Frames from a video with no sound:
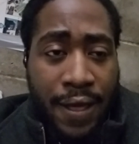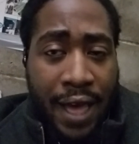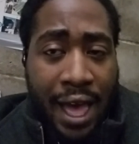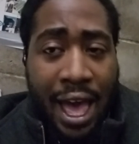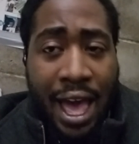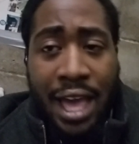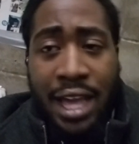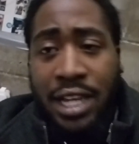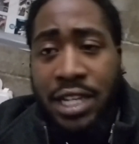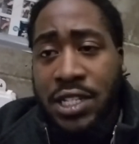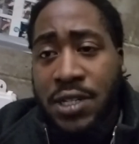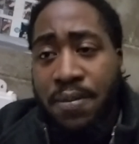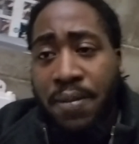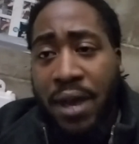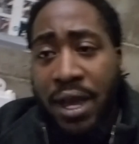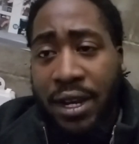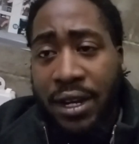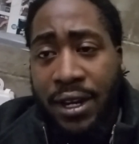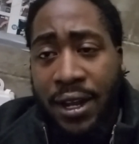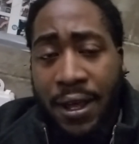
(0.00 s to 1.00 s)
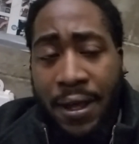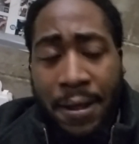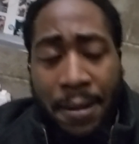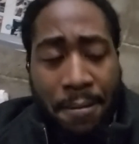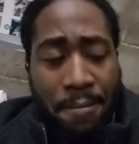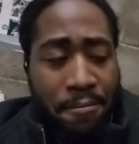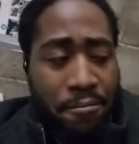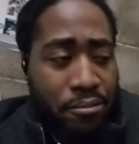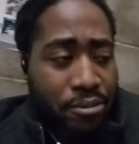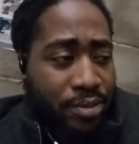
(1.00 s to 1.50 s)
I expect that.
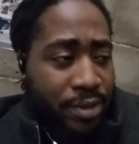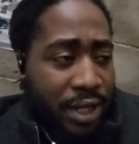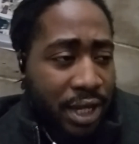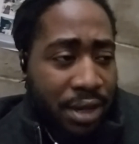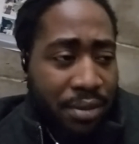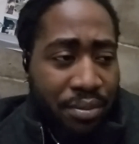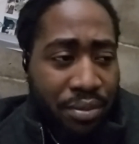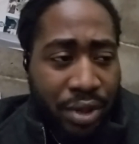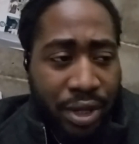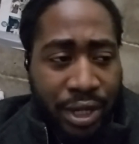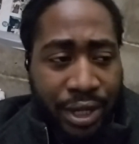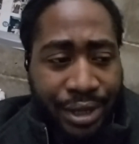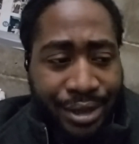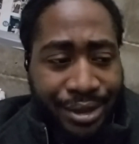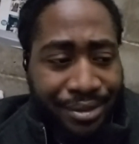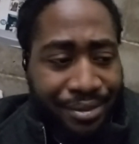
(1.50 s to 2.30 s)
But,